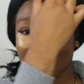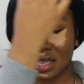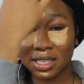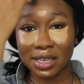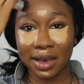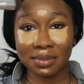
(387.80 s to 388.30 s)

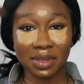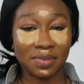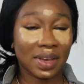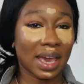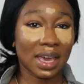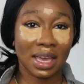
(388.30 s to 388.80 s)
in terms
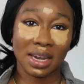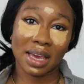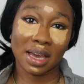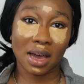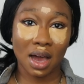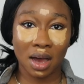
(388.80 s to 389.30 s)
of getting an
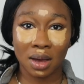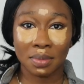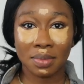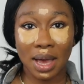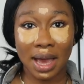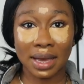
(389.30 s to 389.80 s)

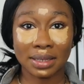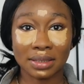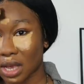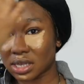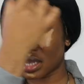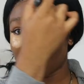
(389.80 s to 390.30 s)
income and
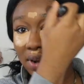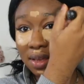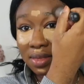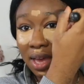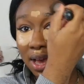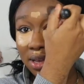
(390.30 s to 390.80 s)
stuff
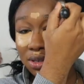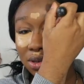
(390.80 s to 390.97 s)
like that.